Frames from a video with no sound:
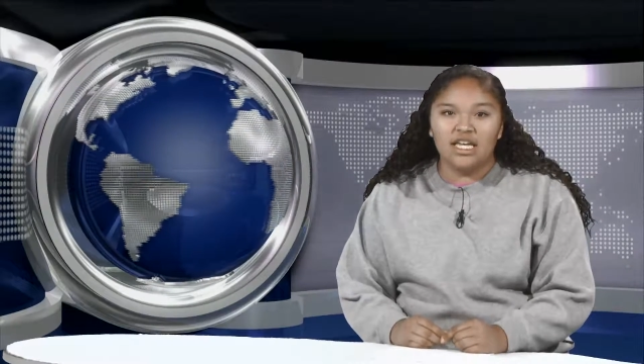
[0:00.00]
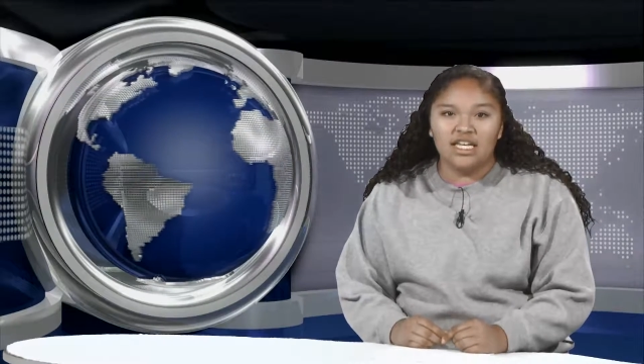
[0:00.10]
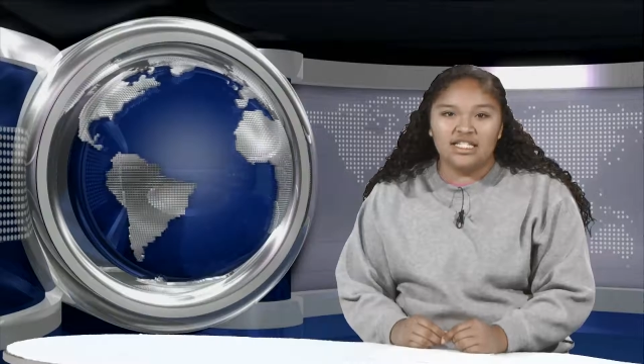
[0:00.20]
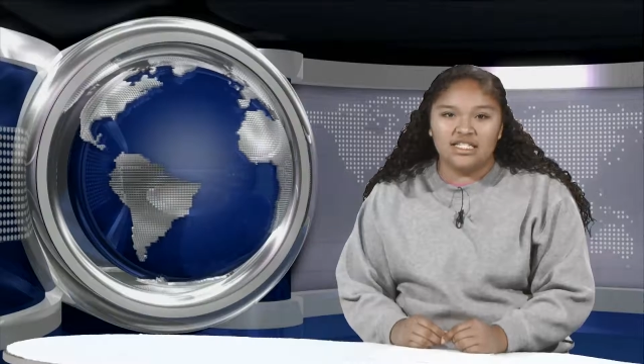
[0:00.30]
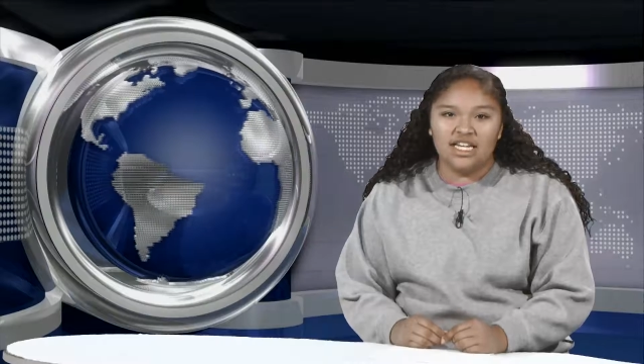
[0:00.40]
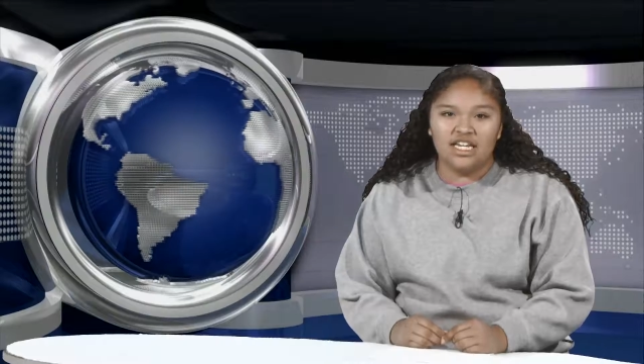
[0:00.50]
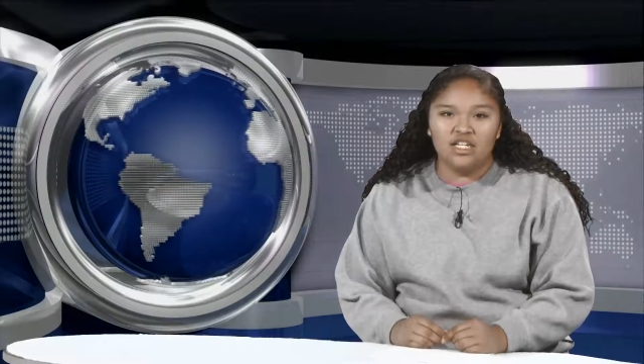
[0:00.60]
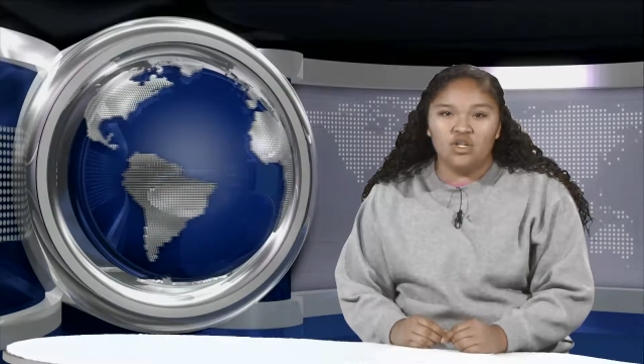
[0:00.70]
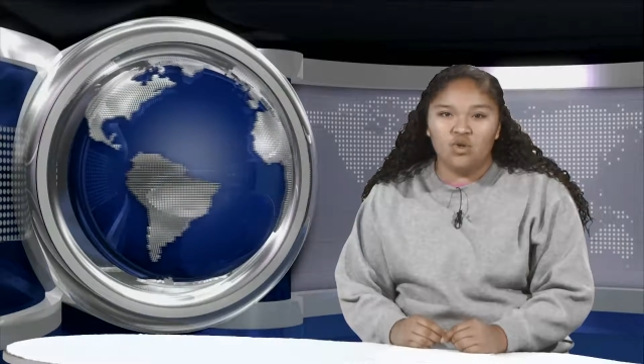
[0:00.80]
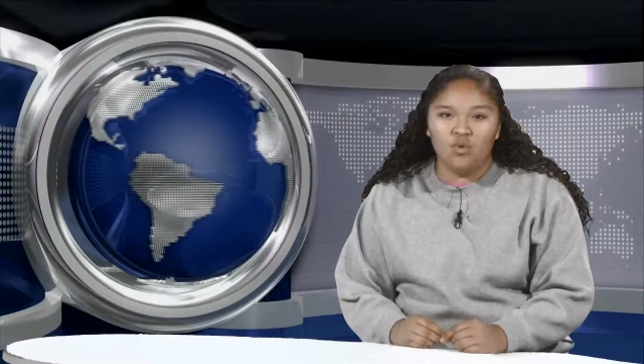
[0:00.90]
it said,
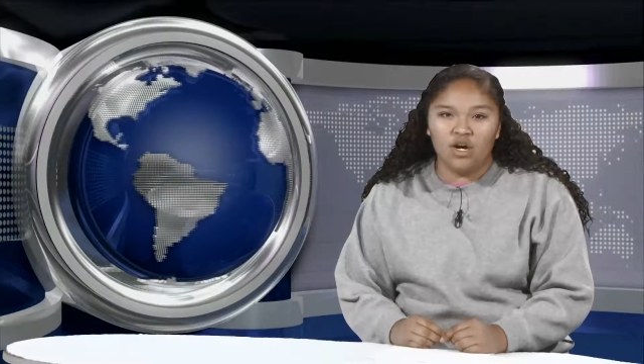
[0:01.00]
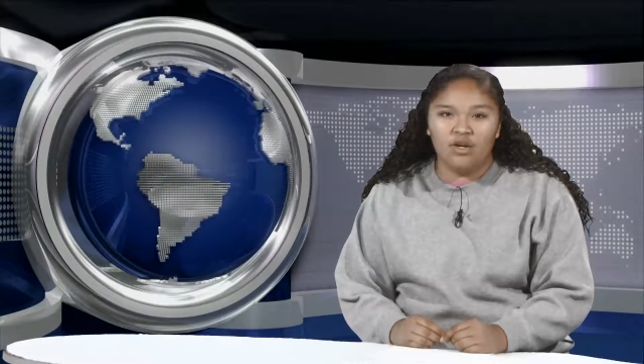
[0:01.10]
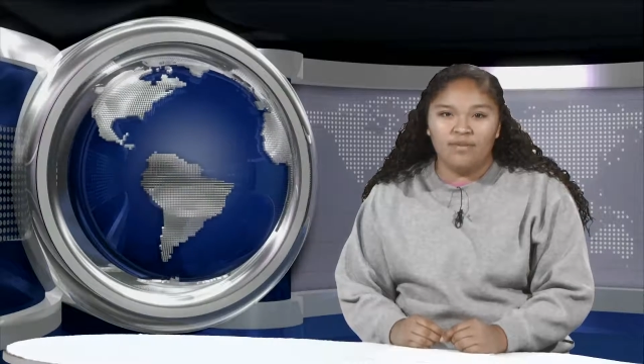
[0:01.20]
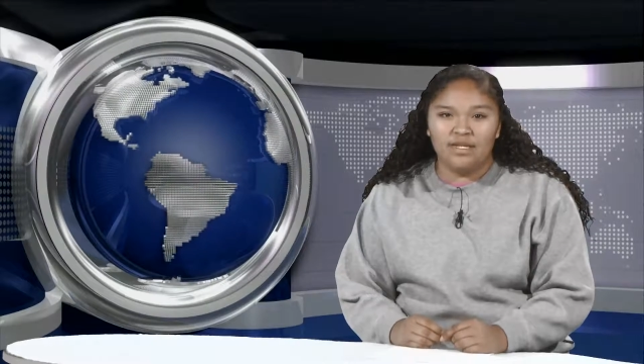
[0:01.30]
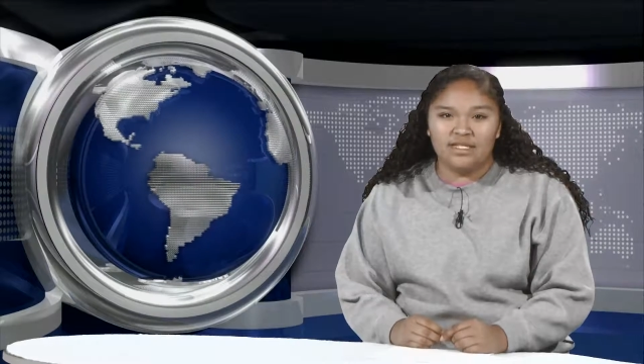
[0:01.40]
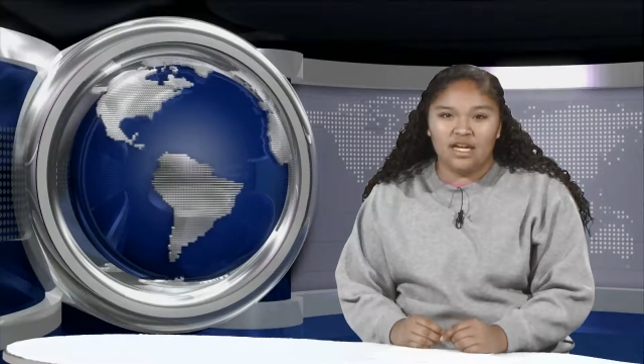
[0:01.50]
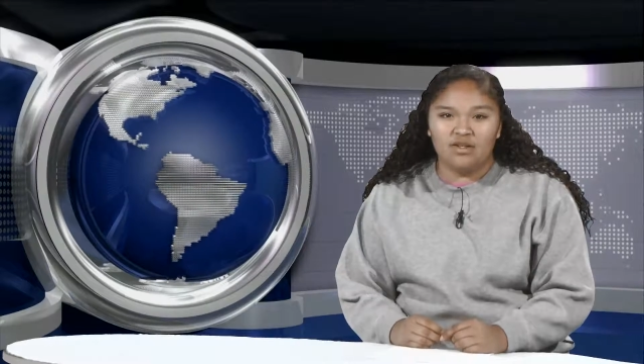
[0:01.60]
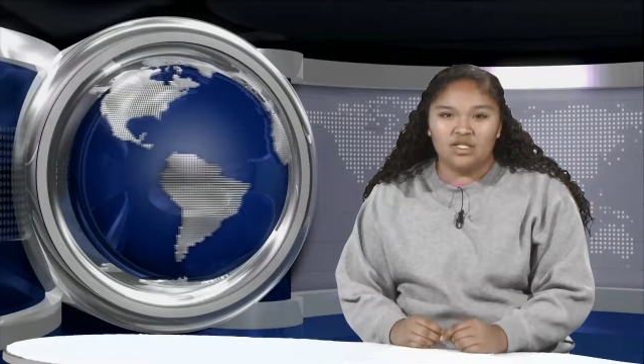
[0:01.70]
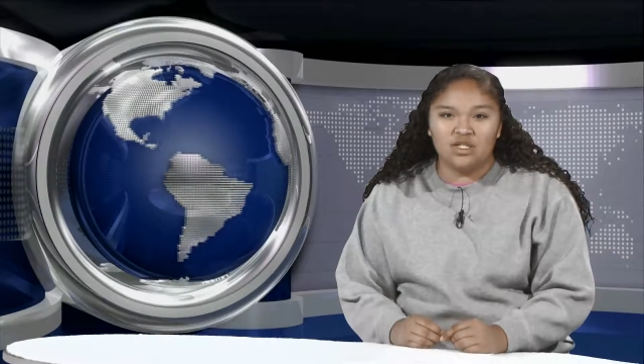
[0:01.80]
you don't want to miss out.